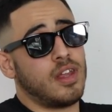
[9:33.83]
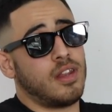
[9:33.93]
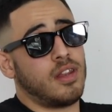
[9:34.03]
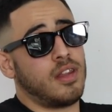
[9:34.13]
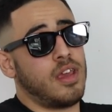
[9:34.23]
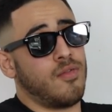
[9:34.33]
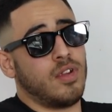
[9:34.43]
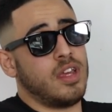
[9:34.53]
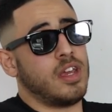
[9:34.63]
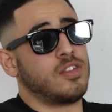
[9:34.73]
and it
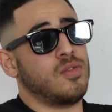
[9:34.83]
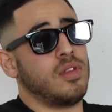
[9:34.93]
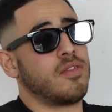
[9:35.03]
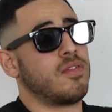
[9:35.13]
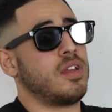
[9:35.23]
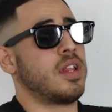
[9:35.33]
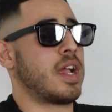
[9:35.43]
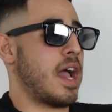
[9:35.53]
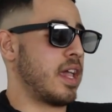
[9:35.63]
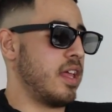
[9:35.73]
really hits you differently.
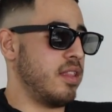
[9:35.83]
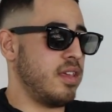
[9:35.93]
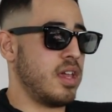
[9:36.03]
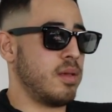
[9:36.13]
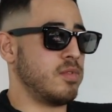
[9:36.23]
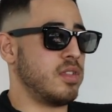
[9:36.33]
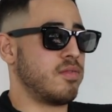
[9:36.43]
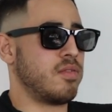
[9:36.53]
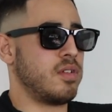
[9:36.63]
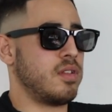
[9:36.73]
Like I get DMs
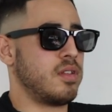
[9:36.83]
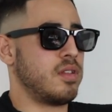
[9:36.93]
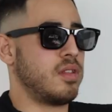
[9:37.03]
different